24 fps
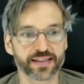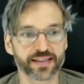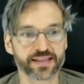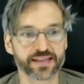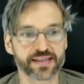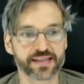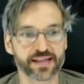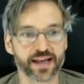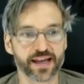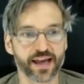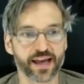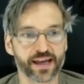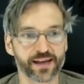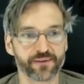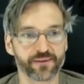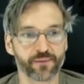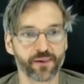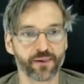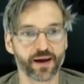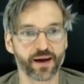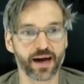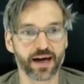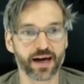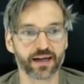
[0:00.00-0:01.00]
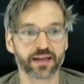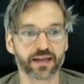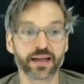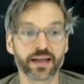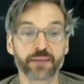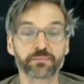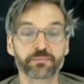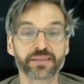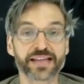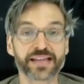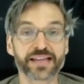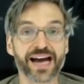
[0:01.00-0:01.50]
say, let
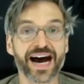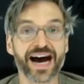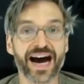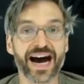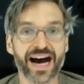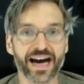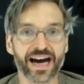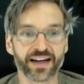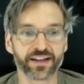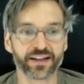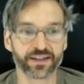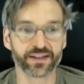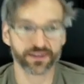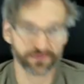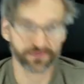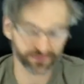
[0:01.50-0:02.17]
me add